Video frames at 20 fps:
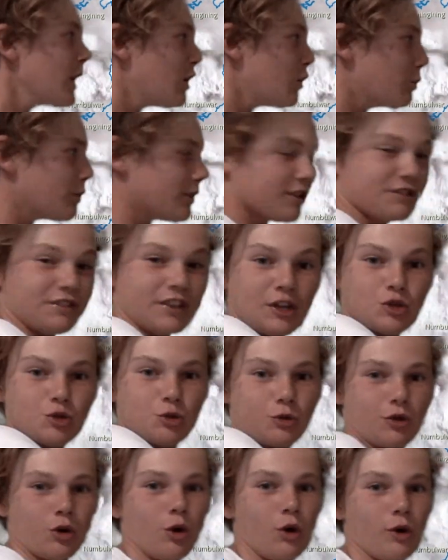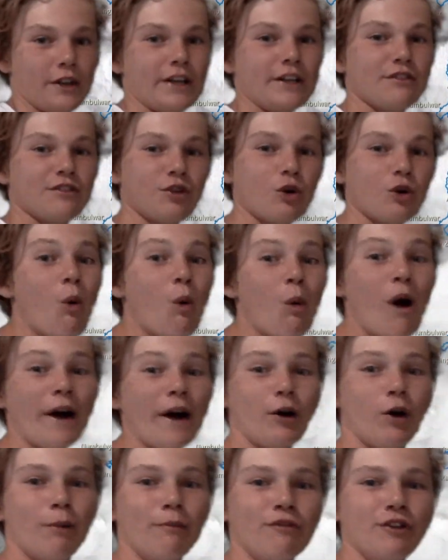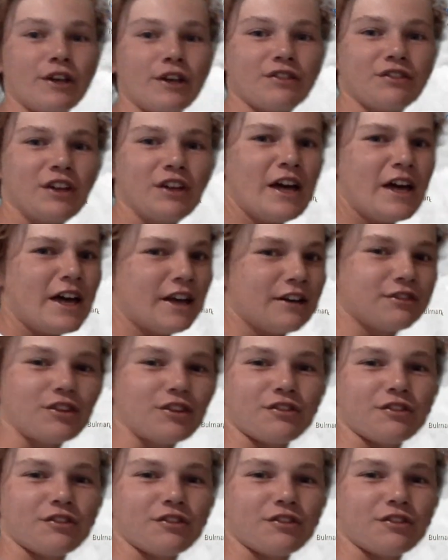with a central core that is quite obvious. It's got